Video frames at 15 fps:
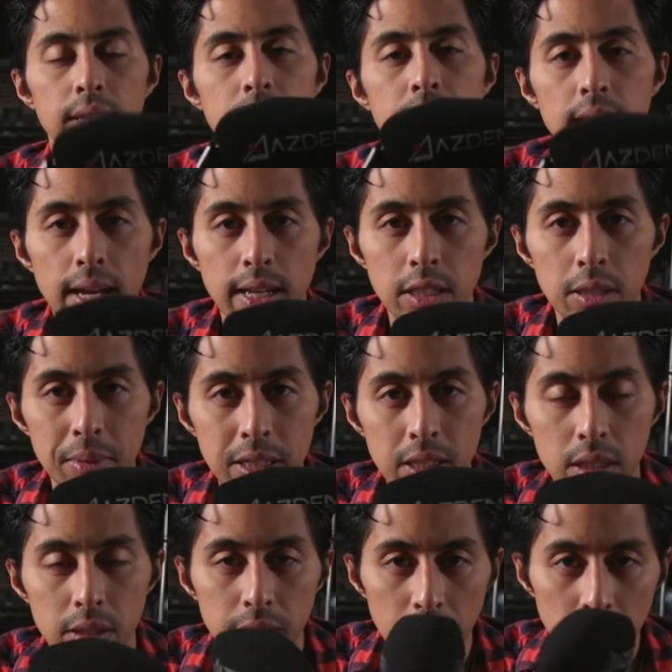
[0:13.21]
this
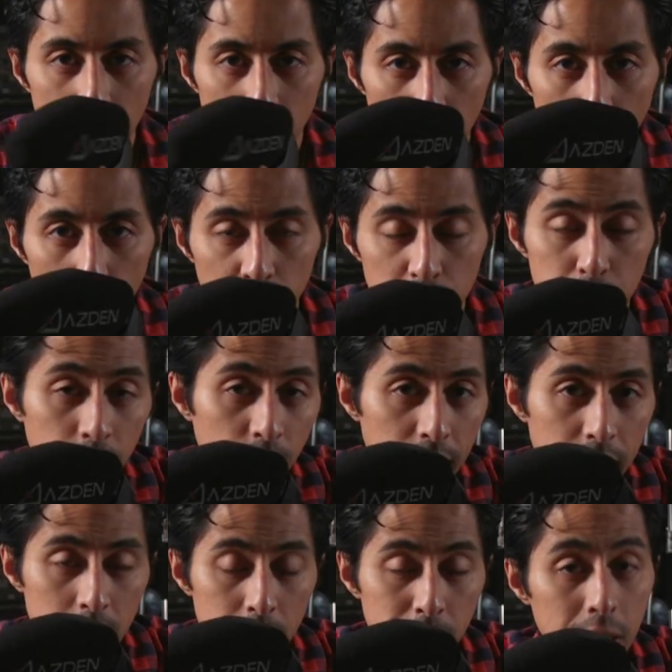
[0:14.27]
SMX-30 was
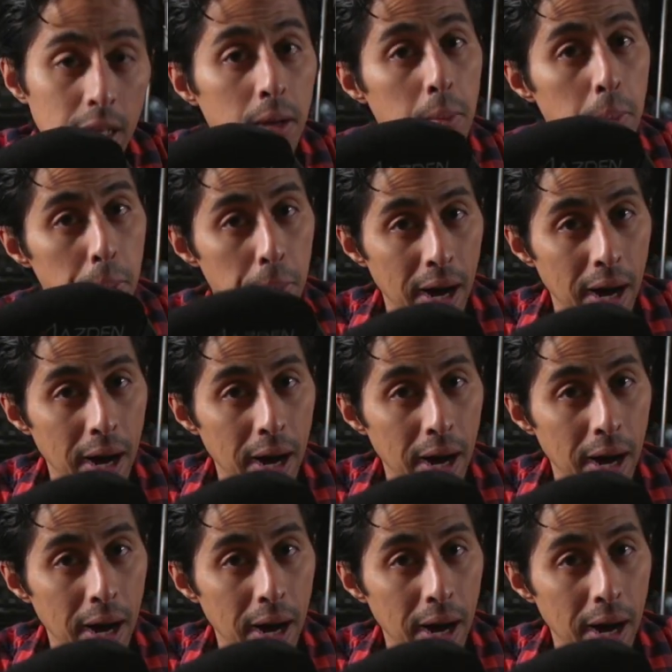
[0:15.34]
provided to me